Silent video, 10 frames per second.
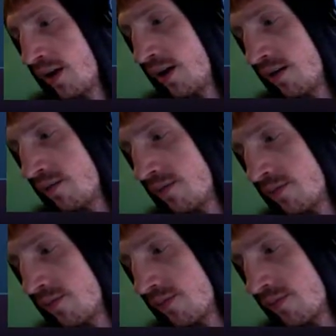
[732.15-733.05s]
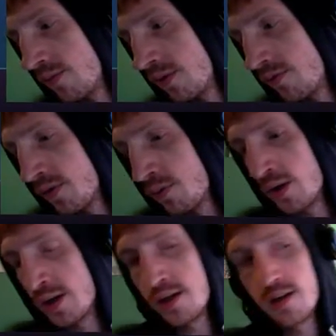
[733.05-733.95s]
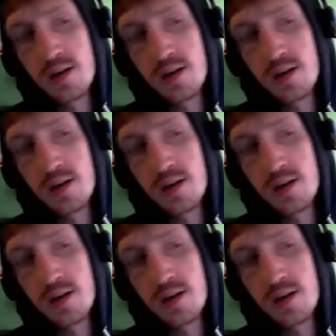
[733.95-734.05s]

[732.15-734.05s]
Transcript: uh, for one,